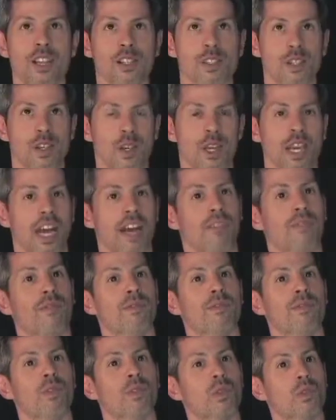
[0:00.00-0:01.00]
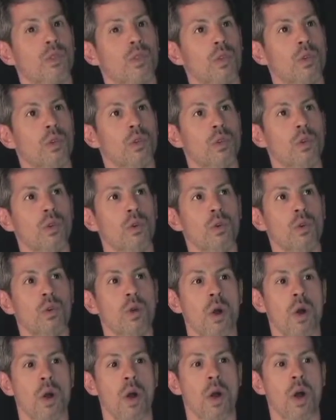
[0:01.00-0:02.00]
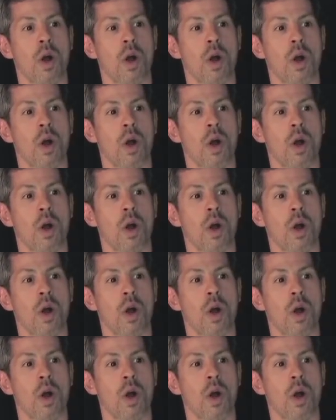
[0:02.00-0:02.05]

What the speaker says: So you have two